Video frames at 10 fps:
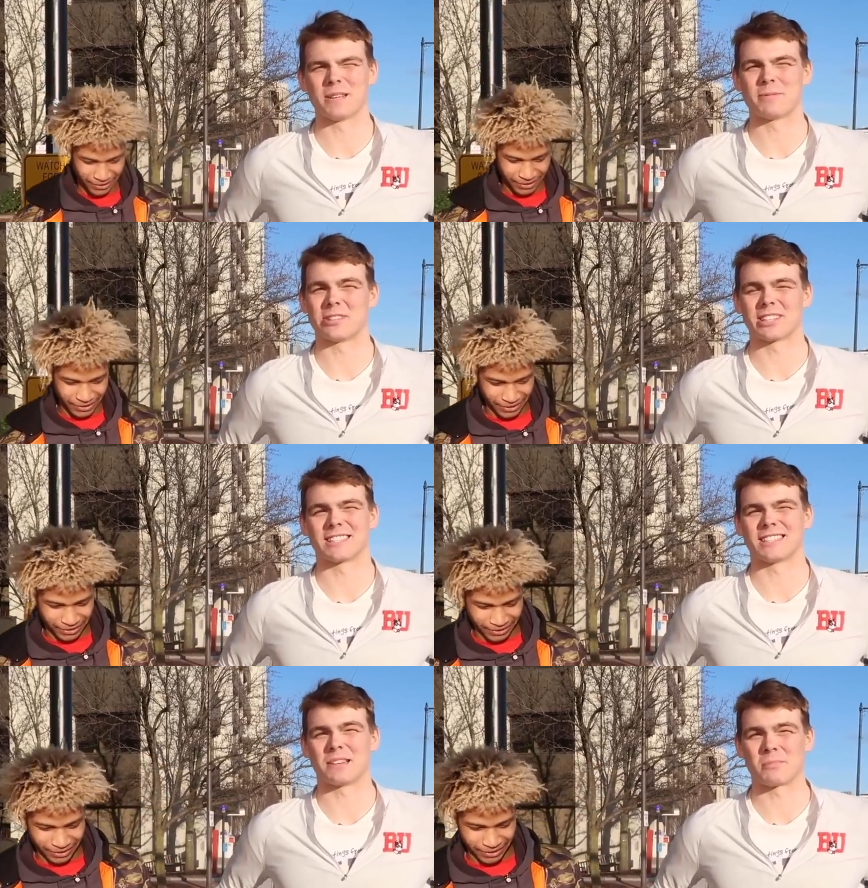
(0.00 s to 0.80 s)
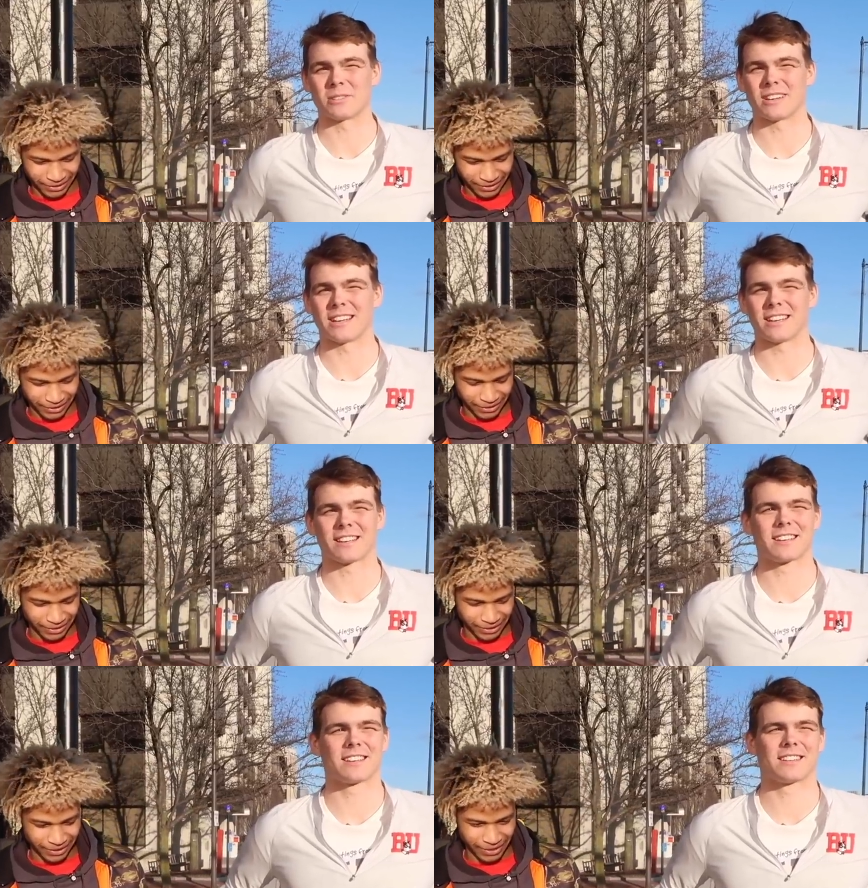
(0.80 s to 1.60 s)
Speaker 1: Bieber, Justin
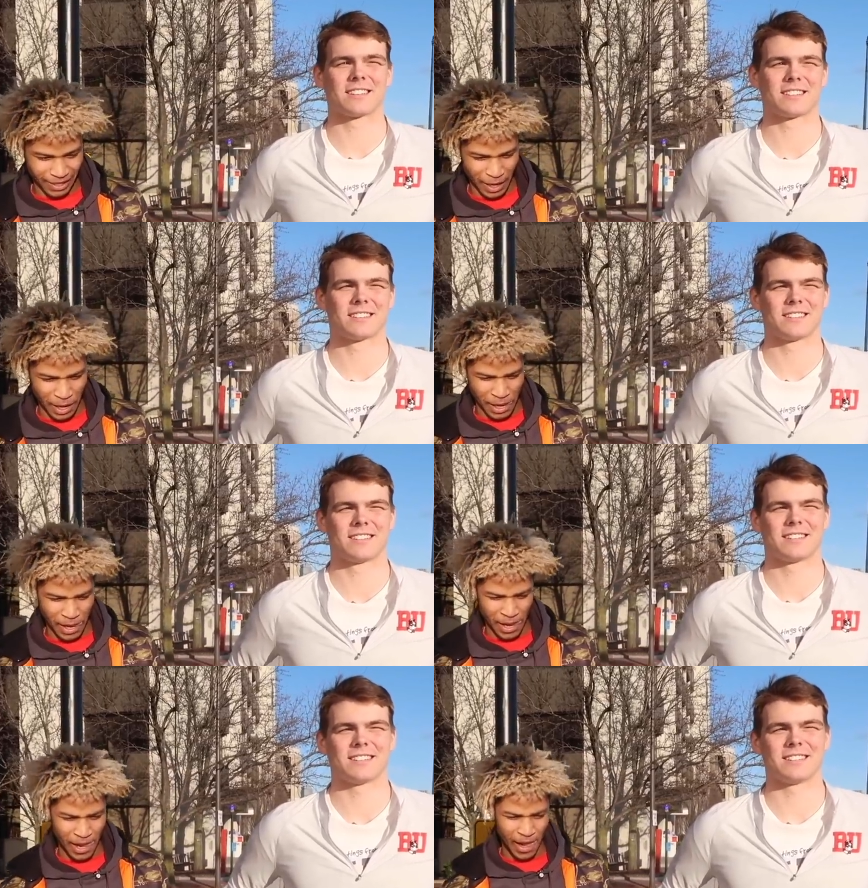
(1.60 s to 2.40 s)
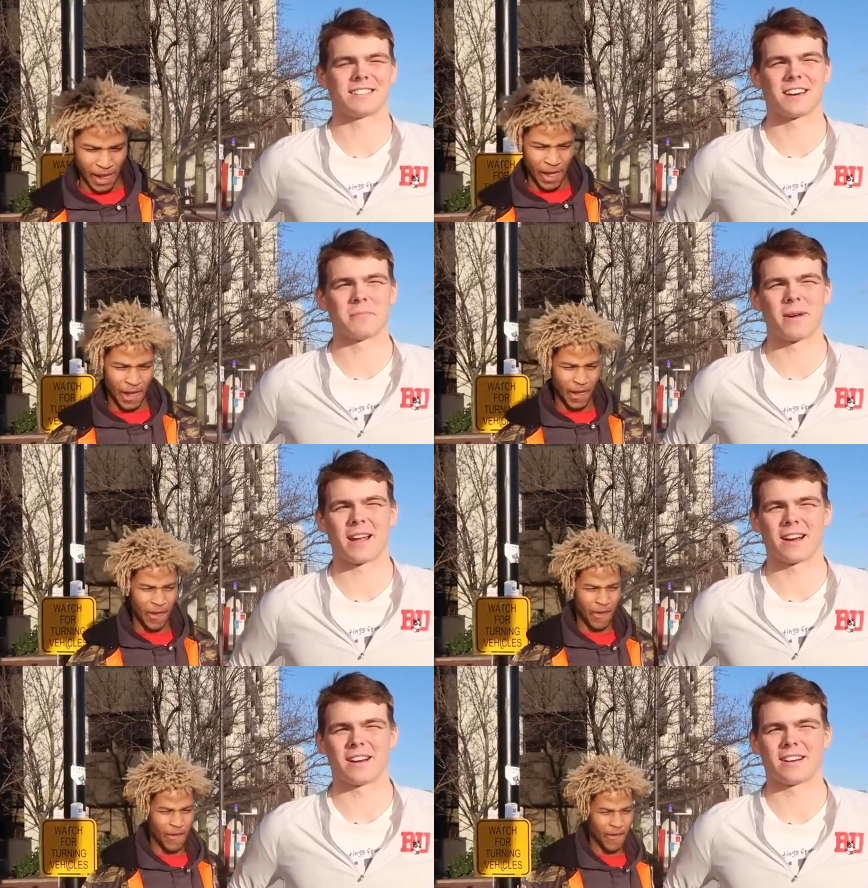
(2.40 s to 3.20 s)
Timberlake, John
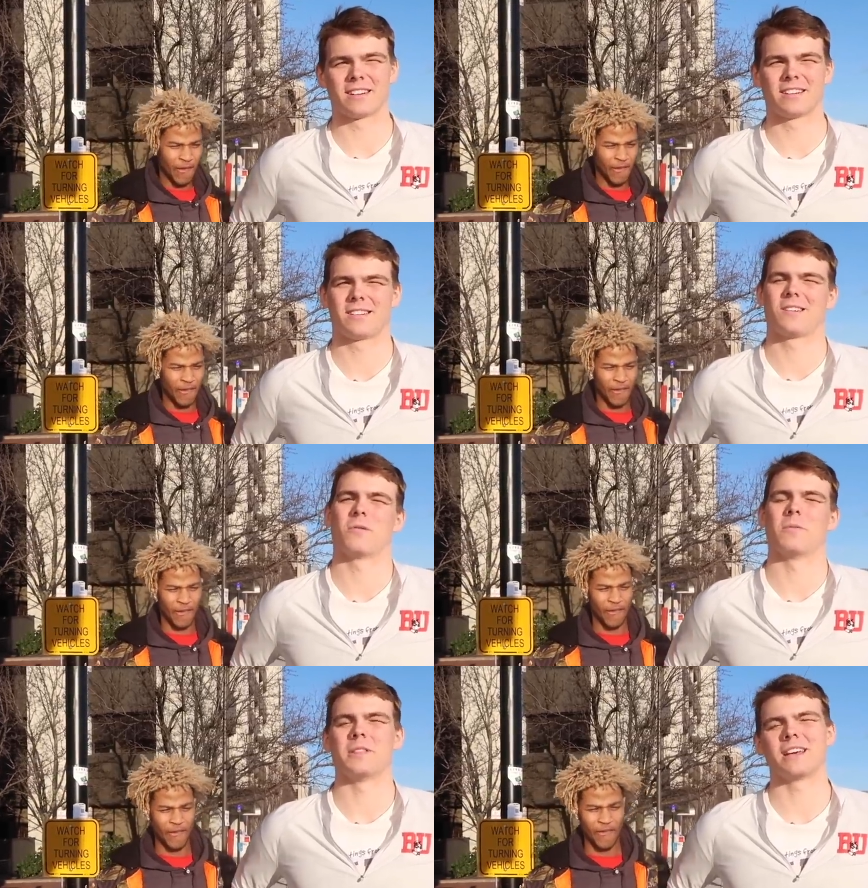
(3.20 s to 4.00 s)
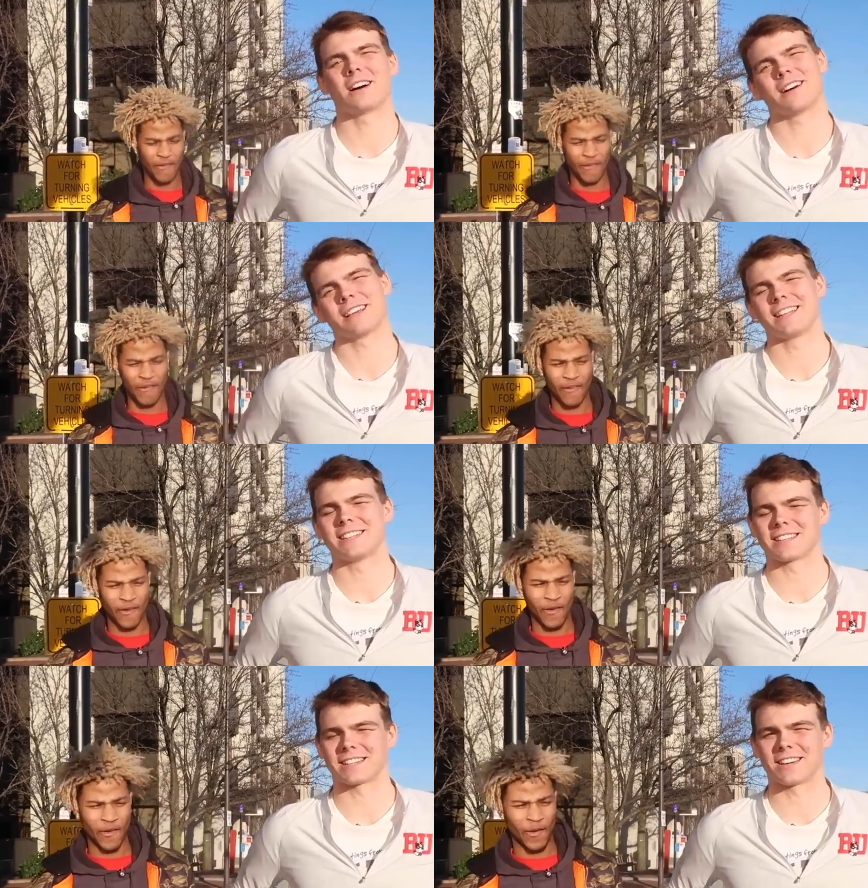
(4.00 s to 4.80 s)
Mayer. But then I'll like get
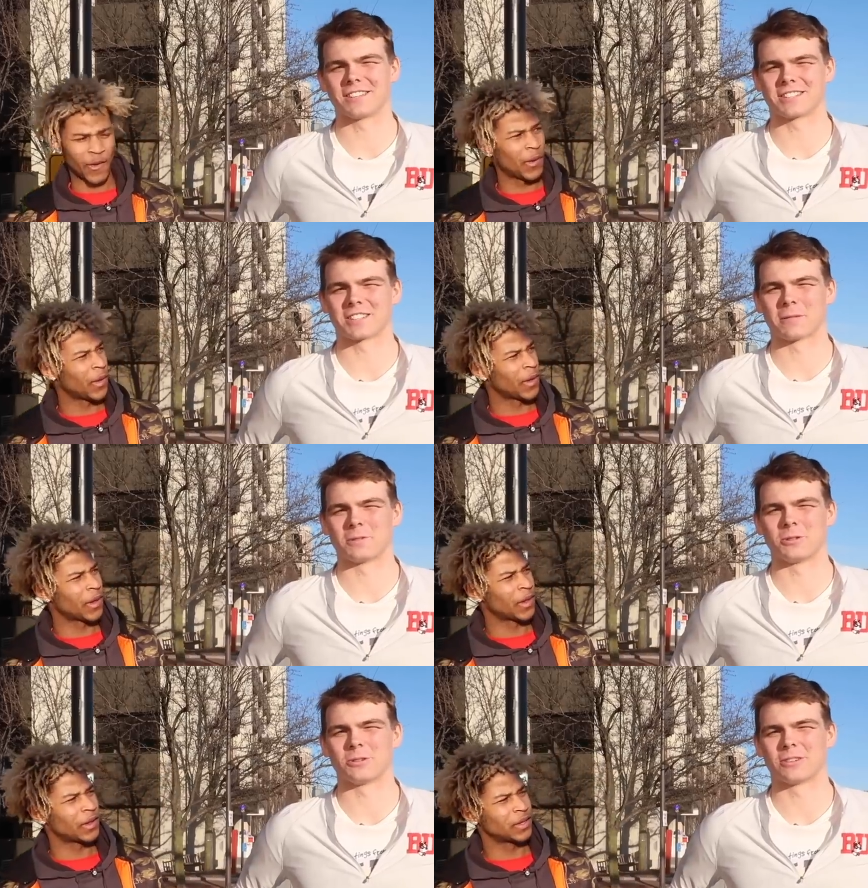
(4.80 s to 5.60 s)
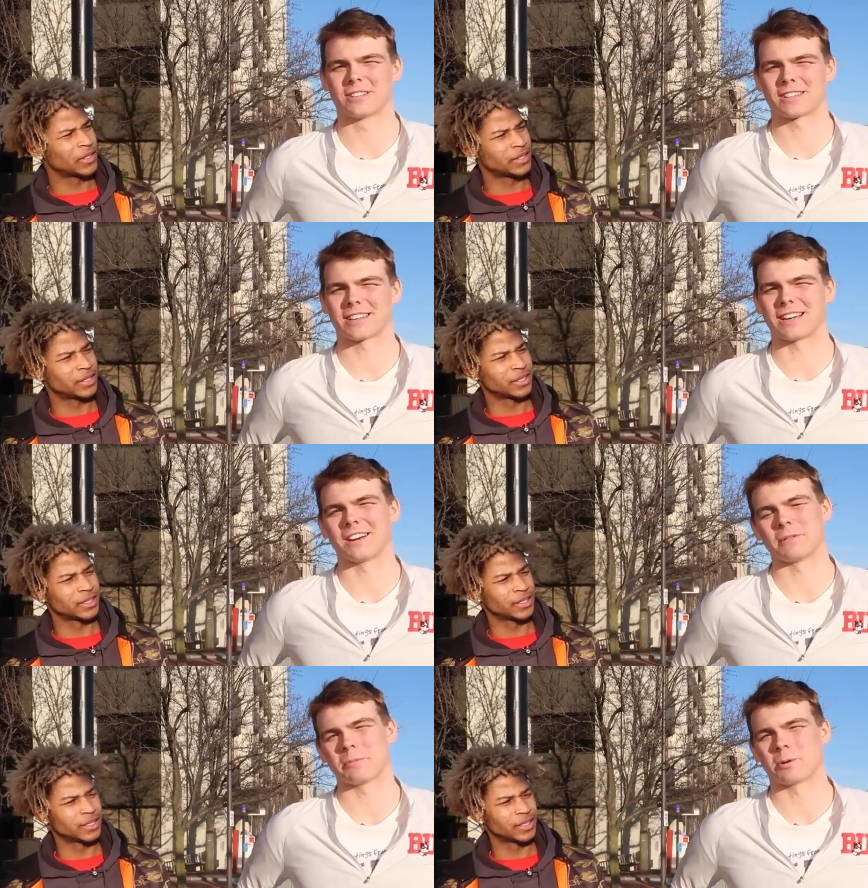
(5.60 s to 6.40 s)
into like the other stuff too, like
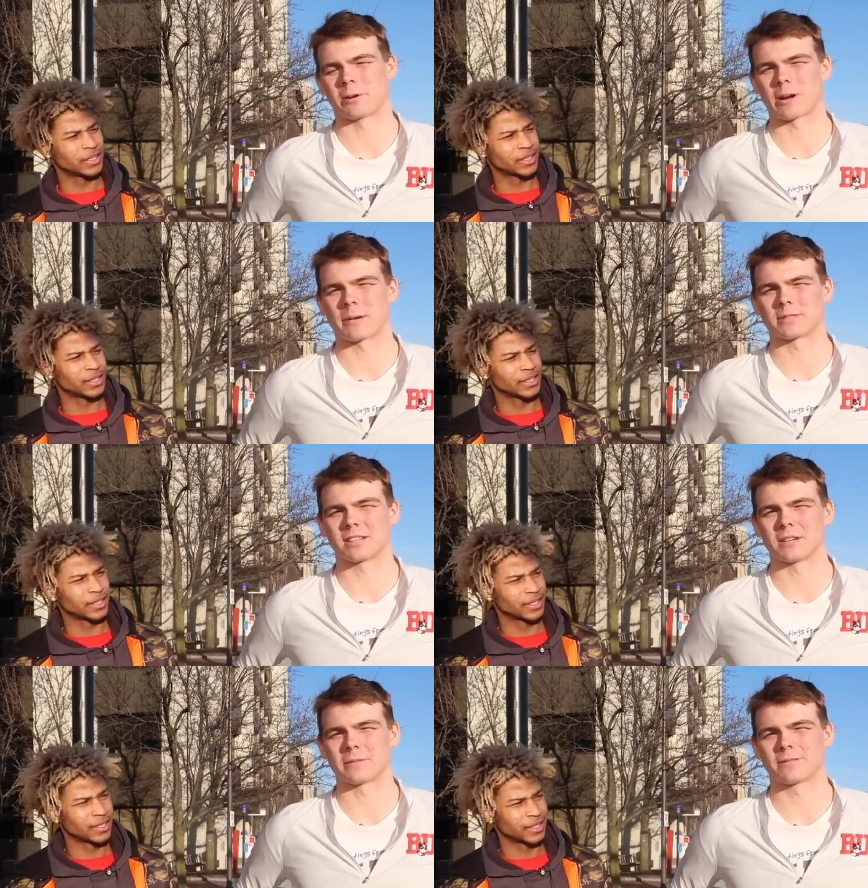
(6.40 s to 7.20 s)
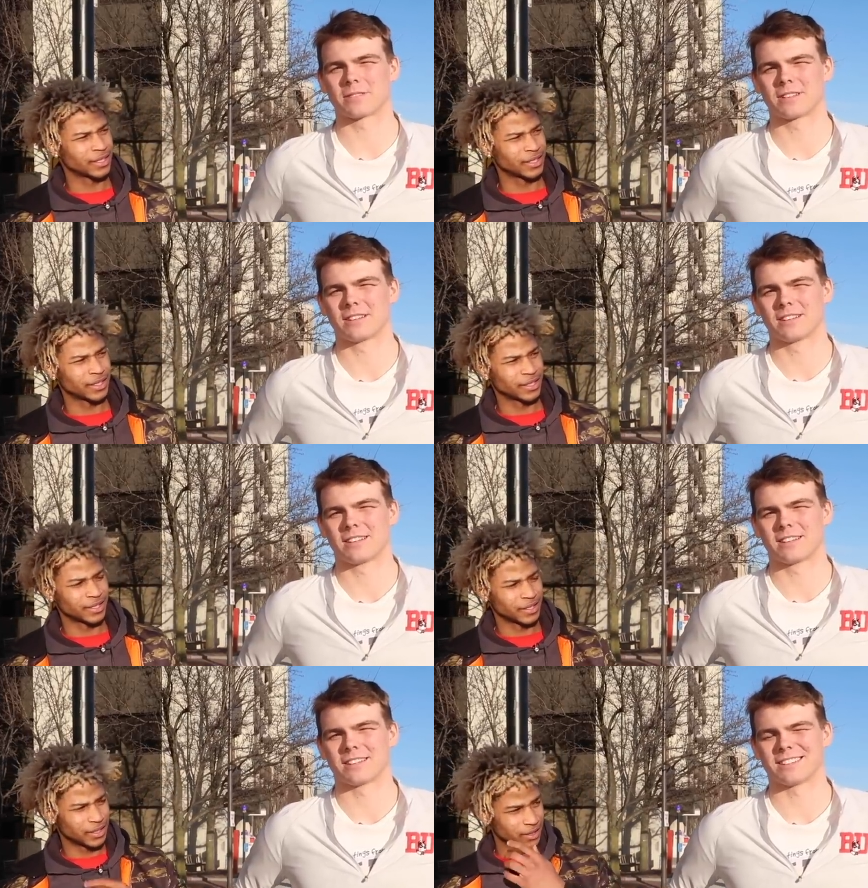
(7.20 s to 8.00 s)
I uh, more like rap stuff,
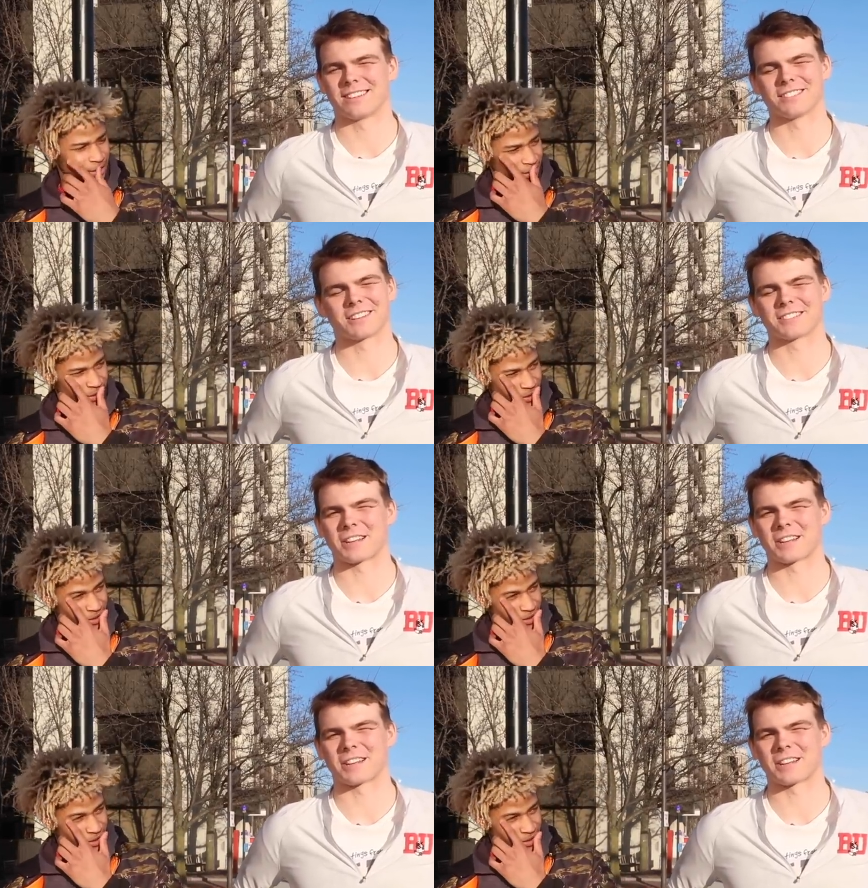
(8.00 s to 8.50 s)
all, all